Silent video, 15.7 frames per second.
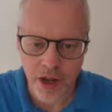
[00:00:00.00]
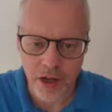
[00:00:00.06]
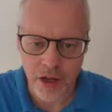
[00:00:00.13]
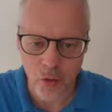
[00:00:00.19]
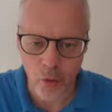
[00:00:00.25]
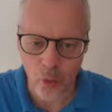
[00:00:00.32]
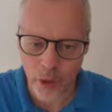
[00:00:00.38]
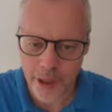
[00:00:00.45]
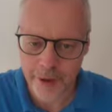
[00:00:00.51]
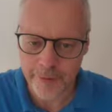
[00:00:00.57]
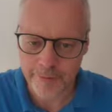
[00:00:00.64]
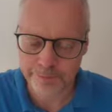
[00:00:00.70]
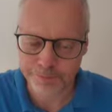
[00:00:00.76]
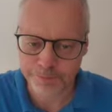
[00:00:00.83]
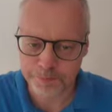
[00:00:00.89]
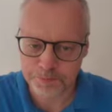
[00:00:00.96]
Well,
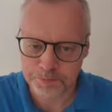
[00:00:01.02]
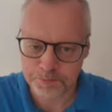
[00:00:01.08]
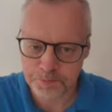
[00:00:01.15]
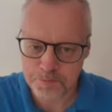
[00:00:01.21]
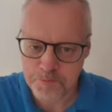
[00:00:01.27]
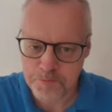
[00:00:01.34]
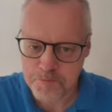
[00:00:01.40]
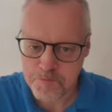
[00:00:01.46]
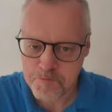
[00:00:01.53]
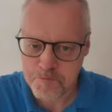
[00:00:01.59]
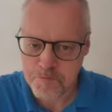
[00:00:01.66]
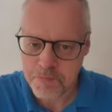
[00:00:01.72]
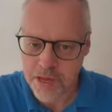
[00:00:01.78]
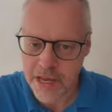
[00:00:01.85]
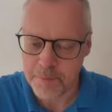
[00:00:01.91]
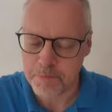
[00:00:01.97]

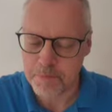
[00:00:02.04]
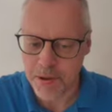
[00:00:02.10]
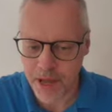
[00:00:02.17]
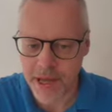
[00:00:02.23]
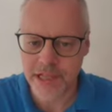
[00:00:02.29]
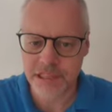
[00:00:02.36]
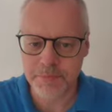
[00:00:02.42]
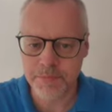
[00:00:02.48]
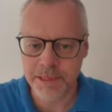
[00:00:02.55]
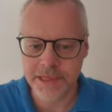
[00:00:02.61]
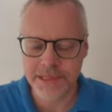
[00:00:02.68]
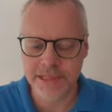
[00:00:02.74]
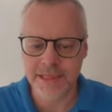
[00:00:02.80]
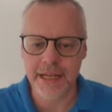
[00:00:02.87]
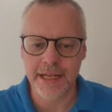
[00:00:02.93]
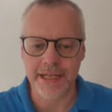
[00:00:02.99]
it pains me to
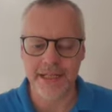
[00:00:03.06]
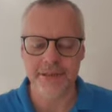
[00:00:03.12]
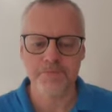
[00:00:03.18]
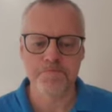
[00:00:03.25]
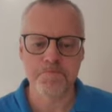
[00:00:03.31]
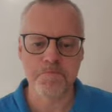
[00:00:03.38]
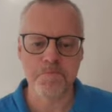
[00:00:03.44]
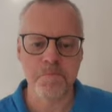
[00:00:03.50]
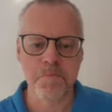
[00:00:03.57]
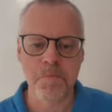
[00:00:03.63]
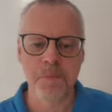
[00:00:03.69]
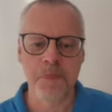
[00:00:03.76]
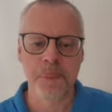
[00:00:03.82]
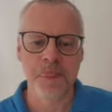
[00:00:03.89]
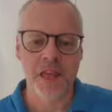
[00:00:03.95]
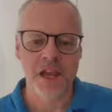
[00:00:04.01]
say it,
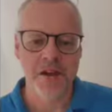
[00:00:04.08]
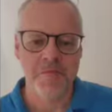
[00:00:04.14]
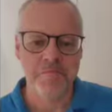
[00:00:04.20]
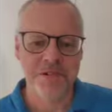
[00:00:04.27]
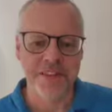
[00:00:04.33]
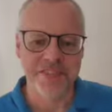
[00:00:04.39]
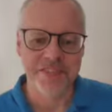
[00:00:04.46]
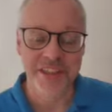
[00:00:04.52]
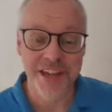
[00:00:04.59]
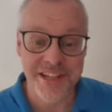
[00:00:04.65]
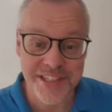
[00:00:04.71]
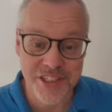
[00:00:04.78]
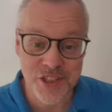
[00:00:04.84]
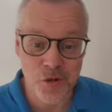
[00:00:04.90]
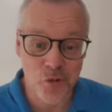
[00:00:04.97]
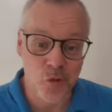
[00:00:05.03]
but that is
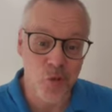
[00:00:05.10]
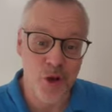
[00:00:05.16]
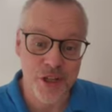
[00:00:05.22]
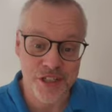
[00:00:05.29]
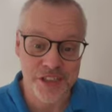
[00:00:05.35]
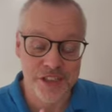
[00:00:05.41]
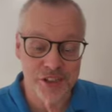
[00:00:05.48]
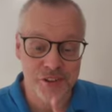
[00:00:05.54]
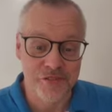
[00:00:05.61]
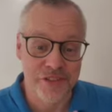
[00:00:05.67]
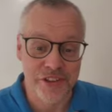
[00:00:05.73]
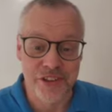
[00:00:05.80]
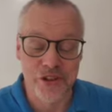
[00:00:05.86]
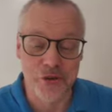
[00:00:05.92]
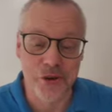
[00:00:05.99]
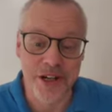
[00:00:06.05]
the worst of the
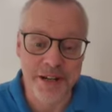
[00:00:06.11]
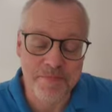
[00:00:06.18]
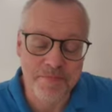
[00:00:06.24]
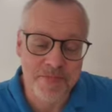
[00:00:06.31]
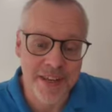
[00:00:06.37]
3.